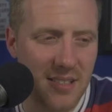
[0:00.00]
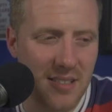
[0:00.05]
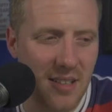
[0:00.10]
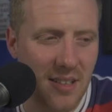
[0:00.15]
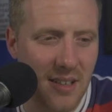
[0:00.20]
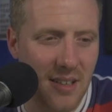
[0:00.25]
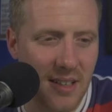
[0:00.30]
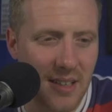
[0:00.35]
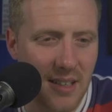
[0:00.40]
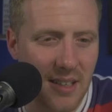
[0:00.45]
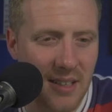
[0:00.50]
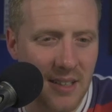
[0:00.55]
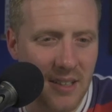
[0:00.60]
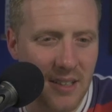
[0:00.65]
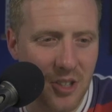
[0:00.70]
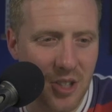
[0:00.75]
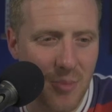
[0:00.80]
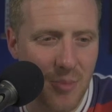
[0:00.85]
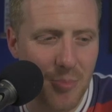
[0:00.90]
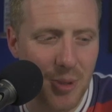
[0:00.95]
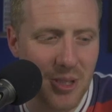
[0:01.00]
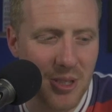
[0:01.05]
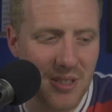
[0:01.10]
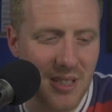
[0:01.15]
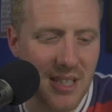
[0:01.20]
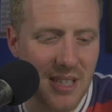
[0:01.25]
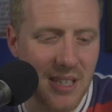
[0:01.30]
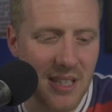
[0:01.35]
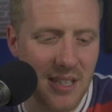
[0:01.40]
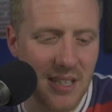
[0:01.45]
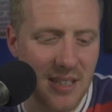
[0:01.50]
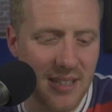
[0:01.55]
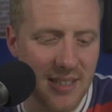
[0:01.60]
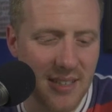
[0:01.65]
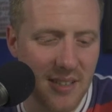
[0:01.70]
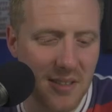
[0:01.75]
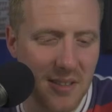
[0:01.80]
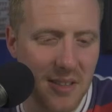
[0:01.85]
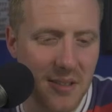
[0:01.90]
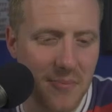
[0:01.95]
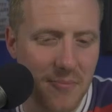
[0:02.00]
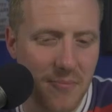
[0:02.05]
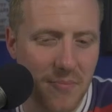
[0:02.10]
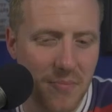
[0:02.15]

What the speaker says: night in the Champions League, and it's like